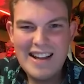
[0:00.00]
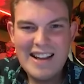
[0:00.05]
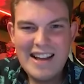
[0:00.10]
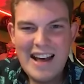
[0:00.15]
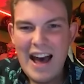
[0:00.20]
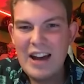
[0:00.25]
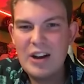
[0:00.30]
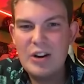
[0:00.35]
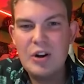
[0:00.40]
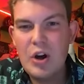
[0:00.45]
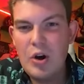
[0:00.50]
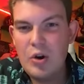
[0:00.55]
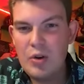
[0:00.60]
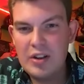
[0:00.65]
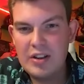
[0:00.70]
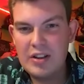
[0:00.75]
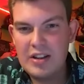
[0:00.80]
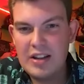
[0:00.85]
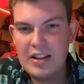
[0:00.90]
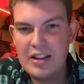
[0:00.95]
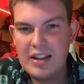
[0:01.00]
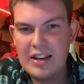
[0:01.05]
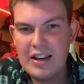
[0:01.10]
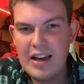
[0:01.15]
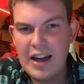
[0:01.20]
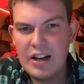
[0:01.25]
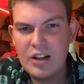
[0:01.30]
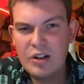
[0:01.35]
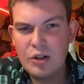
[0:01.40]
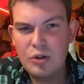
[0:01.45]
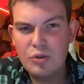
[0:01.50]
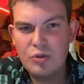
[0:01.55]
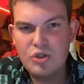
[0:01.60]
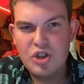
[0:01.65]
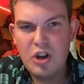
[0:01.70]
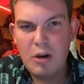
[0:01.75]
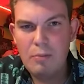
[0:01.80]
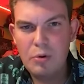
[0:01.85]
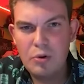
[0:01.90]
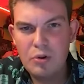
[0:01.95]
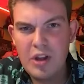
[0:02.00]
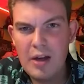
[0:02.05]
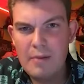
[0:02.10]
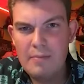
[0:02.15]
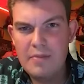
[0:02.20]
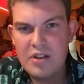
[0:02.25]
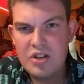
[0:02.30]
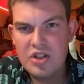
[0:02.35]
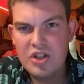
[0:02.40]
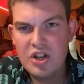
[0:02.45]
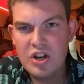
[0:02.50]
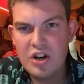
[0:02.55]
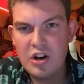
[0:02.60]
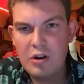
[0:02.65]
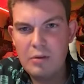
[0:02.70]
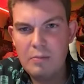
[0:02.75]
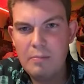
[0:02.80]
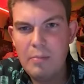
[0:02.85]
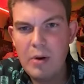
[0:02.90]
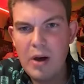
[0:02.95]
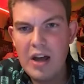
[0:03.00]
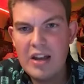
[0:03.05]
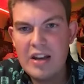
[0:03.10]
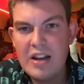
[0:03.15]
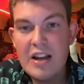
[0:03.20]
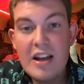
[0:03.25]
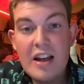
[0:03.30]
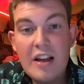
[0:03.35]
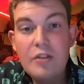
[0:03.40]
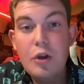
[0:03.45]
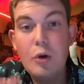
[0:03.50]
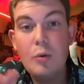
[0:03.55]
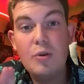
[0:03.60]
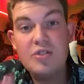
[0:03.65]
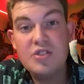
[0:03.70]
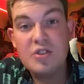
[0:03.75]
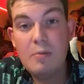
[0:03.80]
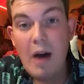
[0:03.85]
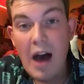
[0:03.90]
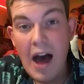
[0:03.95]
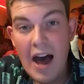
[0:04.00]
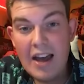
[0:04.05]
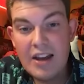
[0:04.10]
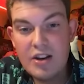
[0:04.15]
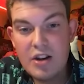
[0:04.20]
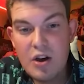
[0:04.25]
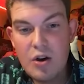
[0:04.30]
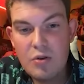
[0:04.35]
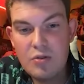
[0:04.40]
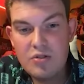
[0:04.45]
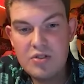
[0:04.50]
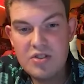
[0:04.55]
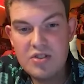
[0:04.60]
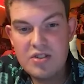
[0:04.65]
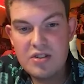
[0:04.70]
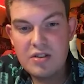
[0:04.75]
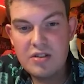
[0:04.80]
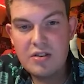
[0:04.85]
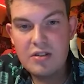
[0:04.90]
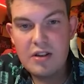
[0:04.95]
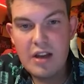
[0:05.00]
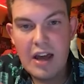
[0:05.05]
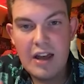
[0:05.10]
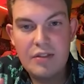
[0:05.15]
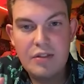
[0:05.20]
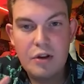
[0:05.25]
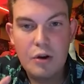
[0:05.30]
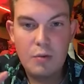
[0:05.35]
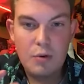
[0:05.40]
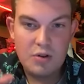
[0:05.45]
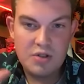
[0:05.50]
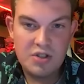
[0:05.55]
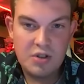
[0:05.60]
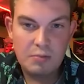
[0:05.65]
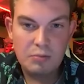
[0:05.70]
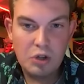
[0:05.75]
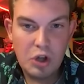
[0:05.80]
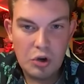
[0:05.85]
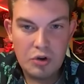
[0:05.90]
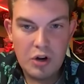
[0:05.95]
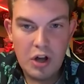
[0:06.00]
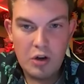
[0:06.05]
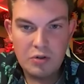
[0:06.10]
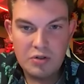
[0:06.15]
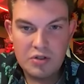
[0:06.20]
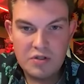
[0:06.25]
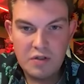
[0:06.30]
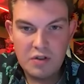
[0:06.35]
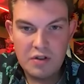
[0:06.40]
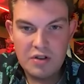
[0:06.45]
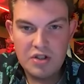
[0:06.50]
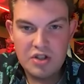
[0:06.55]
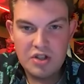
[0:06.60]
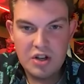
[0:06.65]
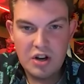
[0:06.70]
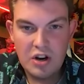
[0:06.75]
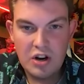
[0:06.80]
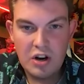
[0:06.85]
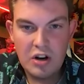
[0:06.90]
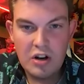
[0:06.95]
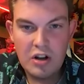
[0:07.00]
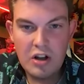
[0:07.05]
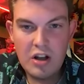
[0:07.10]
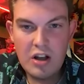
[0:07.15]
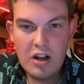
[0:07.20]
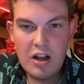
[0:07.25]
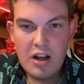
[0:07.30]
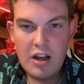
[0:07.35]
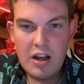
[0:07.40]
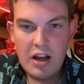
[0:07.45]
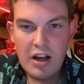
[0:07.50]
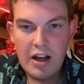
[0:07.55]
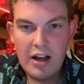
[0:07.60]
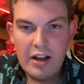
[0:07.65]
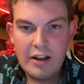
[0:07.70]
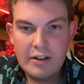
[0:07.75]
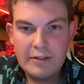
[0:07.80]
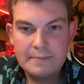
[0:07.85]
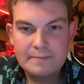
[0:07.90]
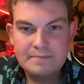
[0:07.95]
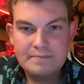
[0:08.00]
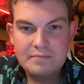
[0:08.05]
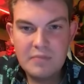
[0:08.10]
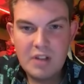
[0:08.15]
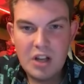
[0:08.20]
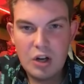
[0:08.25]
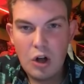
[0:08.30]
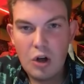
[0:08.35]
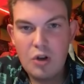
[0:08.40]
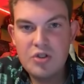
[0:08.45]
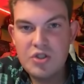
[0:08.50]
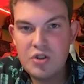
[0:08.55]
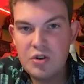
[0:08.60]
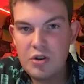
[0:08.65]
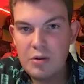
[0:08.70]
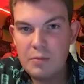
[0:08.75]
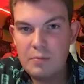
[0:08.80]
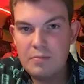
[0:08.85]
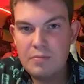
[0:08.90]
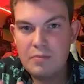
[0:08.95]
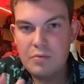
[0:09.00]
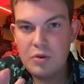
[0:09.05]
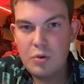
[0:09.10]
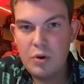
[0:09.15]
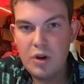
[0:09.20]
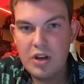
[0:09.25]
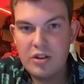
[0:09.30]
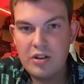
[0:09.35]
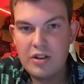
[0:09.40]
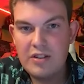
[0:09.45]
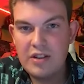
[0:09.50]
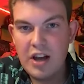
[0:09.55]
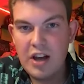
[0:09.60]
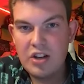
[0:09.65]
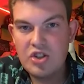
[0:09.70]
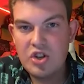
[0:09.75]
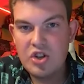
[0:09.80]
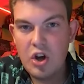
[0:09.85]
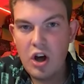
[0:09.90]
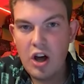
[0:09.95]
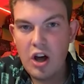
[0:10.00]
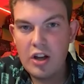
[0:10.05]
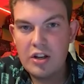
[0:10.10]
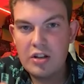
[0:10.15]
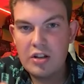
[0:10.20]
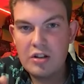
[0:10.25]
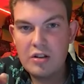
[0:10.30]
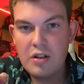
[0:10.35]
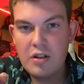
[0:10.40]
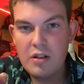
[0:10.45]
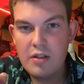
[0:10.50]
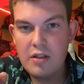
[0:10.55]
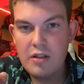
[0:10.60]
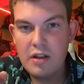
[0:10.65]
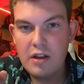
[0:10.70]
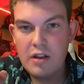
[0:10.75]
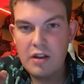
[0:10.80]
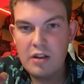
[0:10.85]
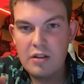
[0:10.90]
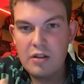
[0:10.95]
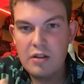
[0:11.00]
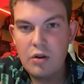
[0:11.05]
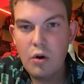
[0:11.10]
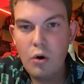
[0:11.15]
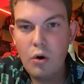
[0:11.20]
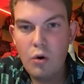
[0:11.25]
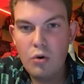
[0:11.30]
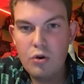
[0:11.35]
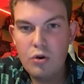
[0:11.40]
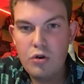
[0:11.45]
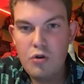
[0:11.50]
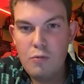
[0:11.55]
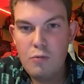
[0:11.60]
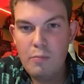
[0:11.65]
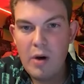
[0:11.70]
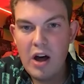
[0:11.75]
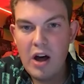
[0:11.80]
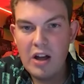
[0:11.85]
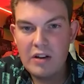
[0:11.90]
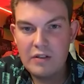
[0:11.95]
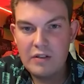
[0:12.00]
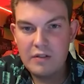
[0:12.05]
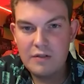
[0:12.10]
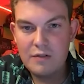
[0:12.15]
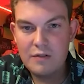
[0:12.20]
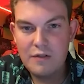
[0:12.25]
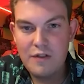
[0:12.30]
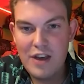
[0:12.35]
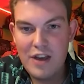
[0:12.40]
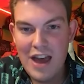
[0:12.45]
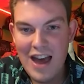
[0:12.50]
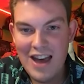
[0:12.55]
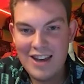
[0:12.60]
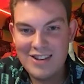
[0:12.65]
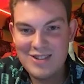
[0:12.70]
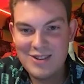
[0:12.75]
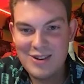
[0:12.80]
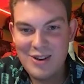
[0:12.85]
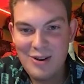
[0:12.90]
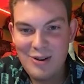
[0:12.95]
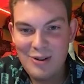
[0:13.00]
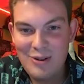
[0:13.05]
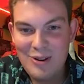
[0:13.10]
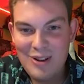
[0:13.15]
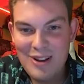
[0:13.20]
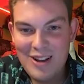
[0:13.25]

I don't know, it, it got a little jumbled up this year. But there were some high notes and there were some low notes for this year. Um, and also to quickly touch on the the whole coupon fiasco